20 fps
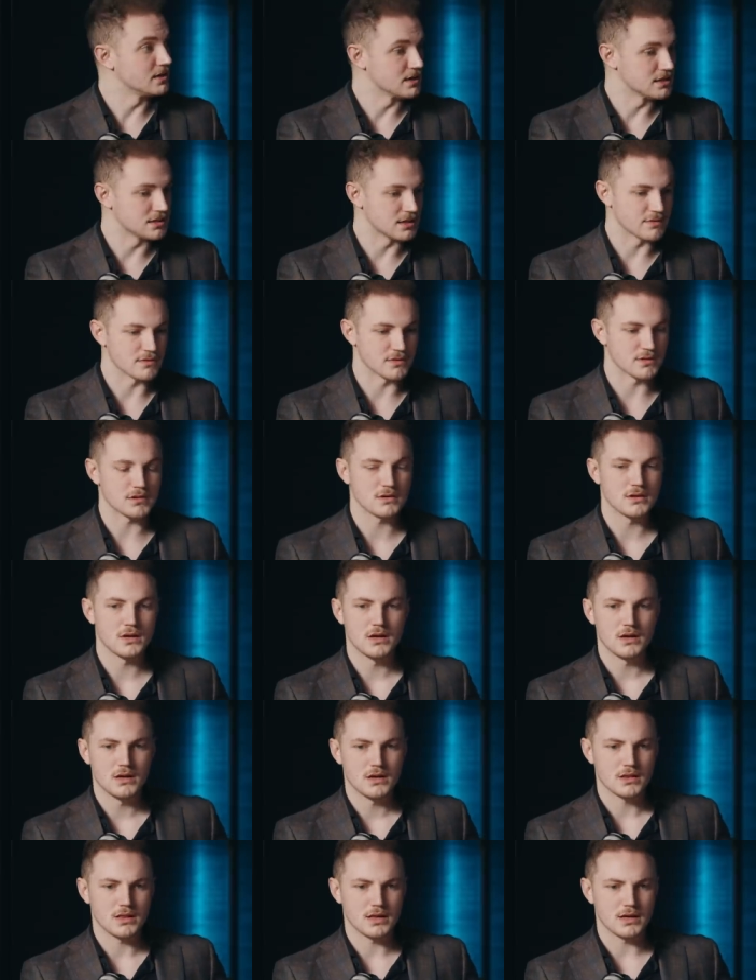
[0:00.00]
years even,
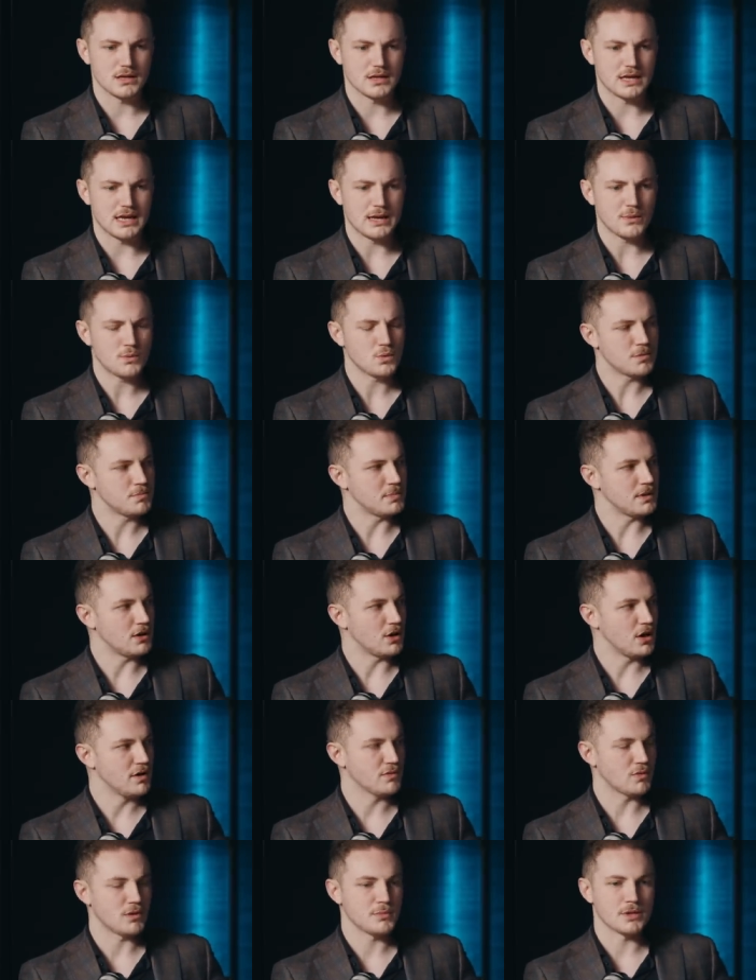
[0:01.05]
like, it would be
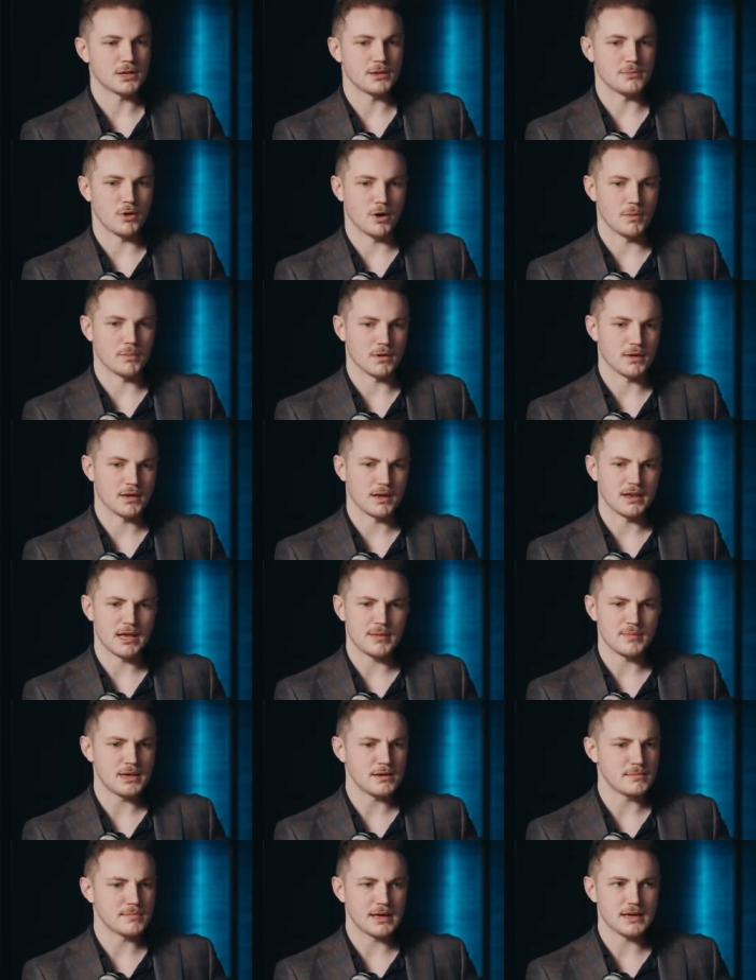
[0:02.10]
overwhelmingly popular. And
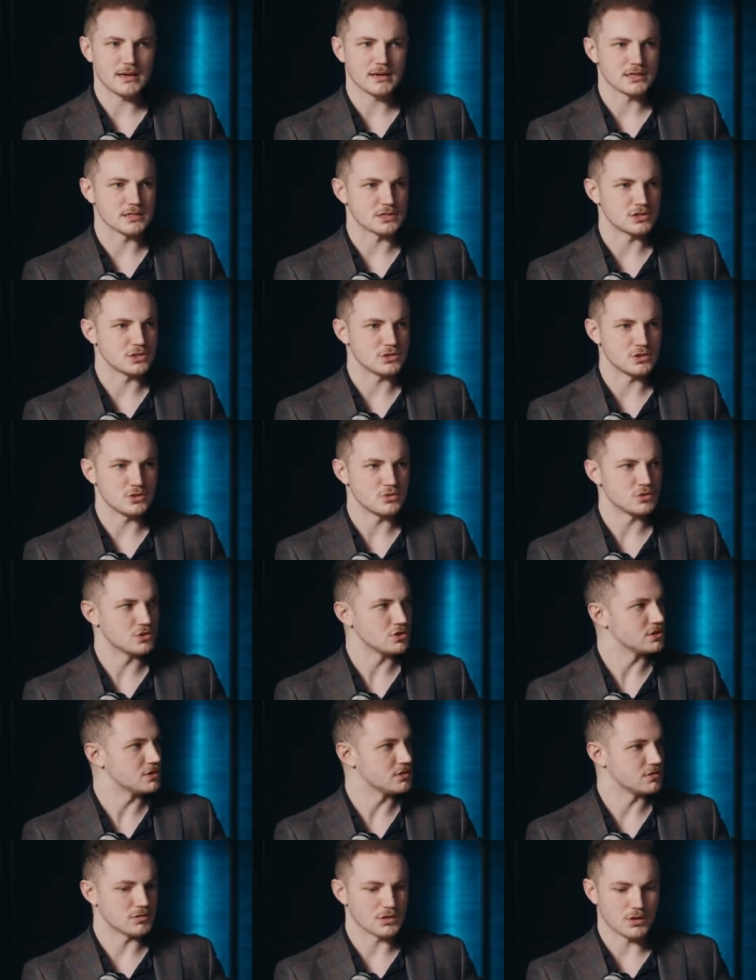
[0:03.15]
Emily Maitlis, you
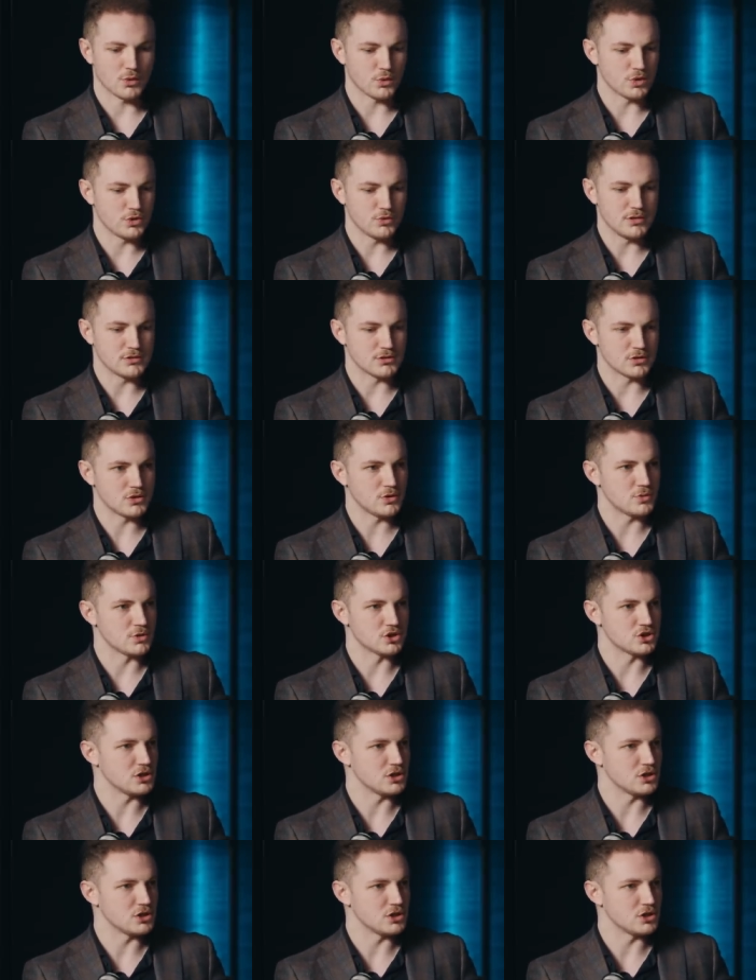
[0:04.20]
just all you need to do when